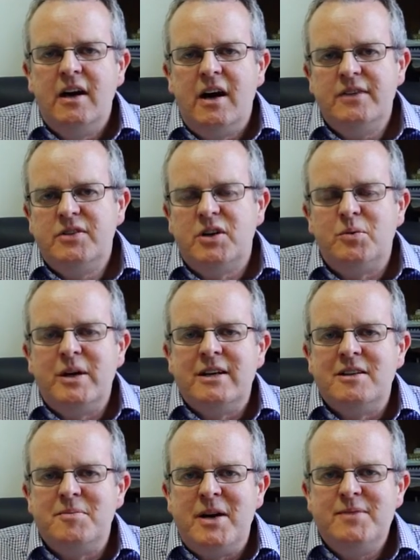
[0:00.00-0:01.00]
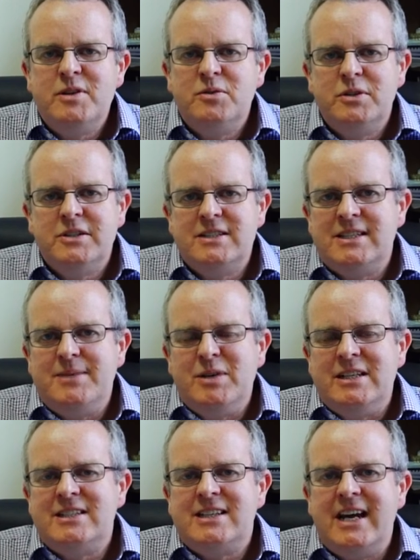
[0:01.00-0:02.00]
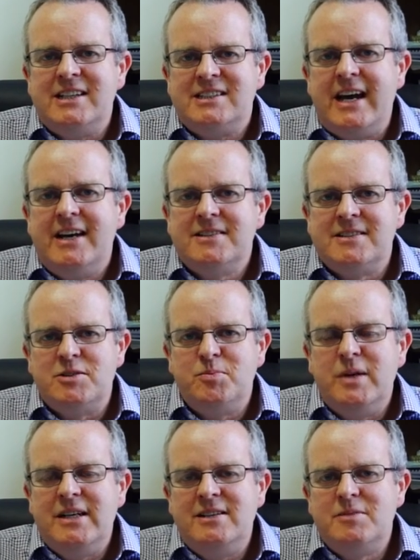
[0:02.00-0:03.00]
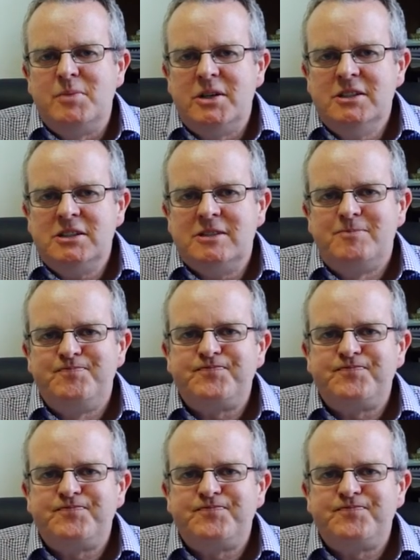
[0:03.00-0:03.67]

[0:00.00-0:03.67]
I've got one at the moment where a semi-detached house has been demolished,